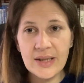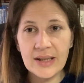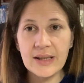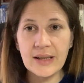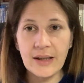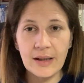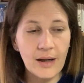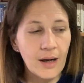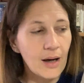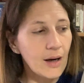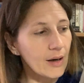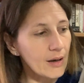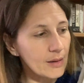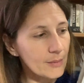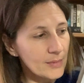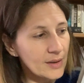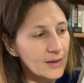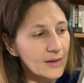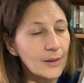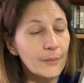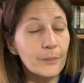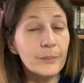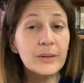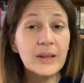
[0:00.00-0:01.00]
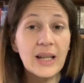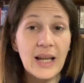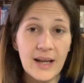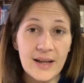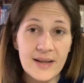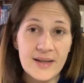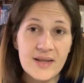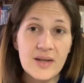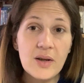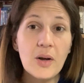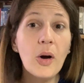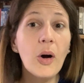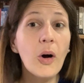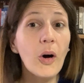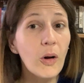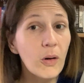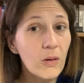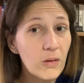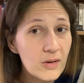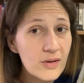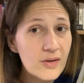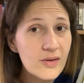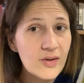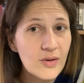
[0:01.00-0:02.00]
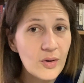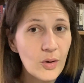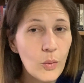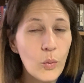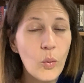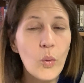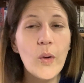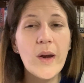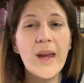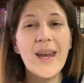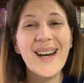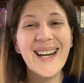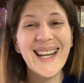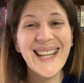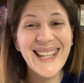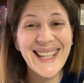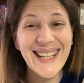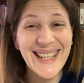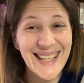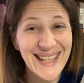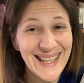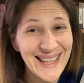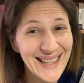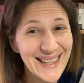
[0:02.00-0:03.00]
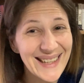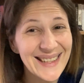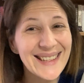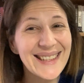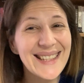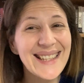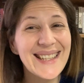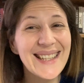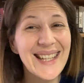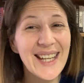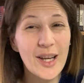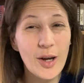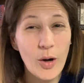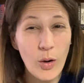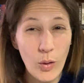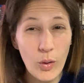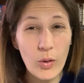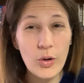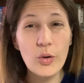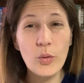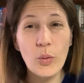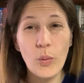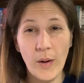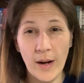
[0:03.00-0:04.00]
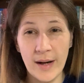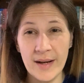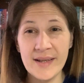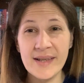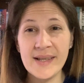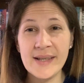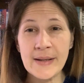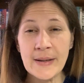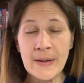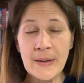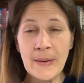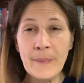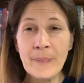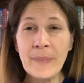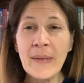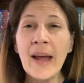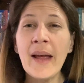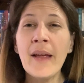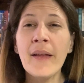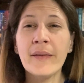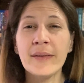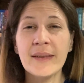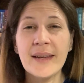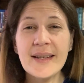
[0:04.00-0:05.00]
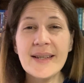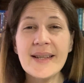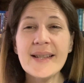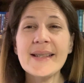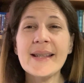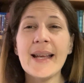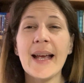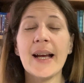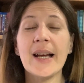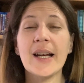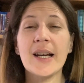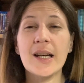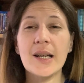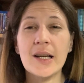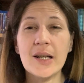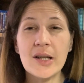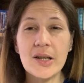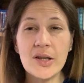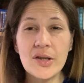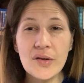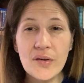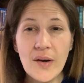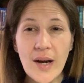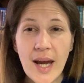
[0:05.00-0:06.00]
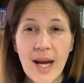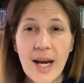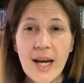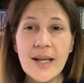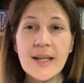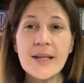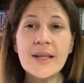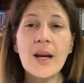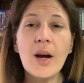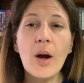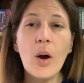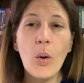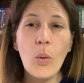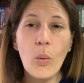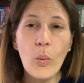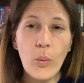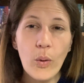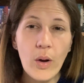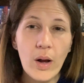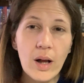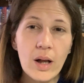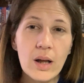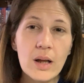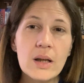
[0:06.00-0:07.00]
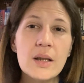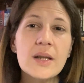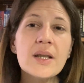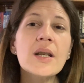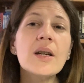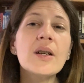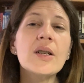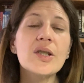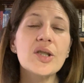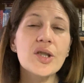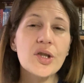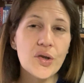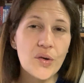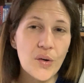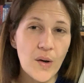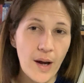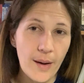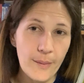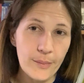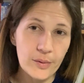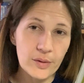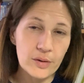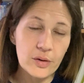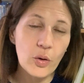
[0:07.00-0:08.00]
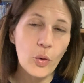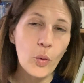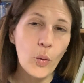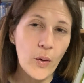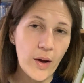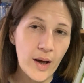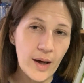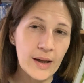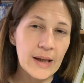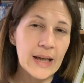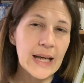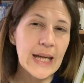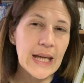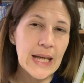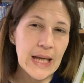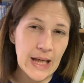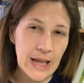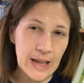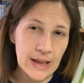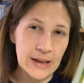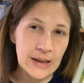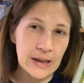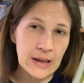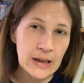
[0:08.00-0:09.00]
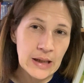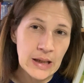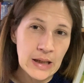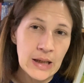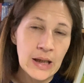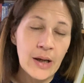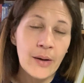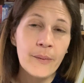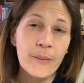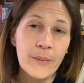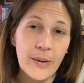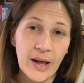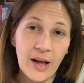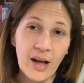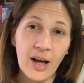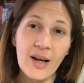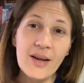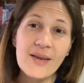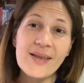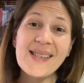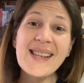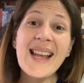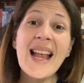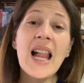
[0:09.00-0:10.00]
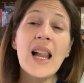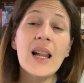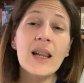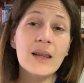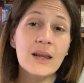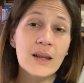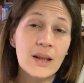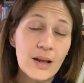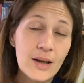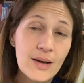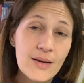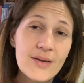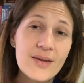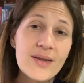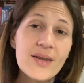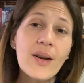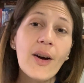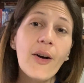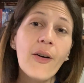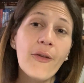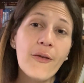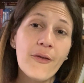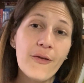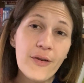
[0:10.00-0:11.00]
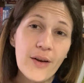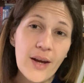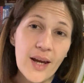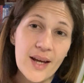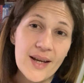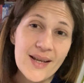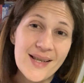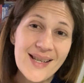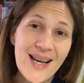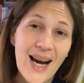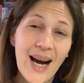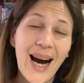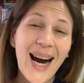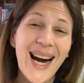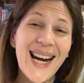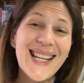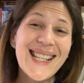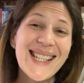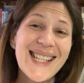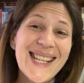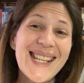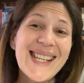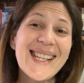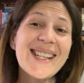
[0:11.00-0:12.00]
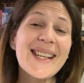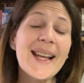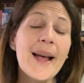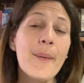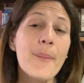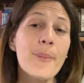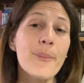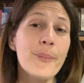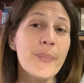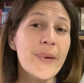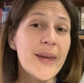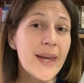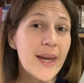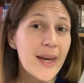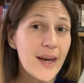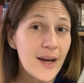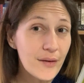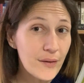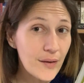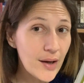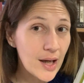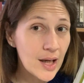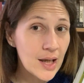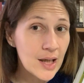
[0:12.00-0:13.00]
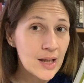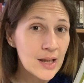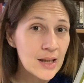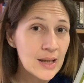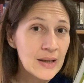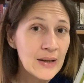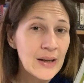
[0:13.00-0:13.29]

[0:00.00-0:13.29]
that are harming the plants, also we are killing the good ones. This is a great world trouble we are in, because lots of these are disappearing.